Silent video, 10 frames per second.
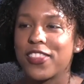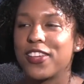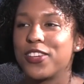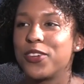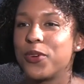
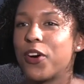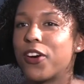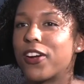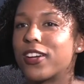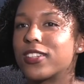then you
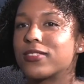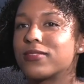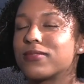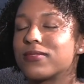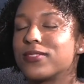are
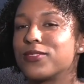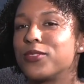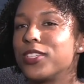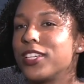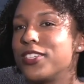
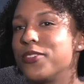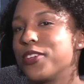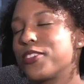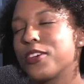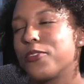really
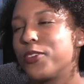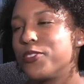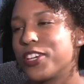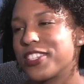doing yourself no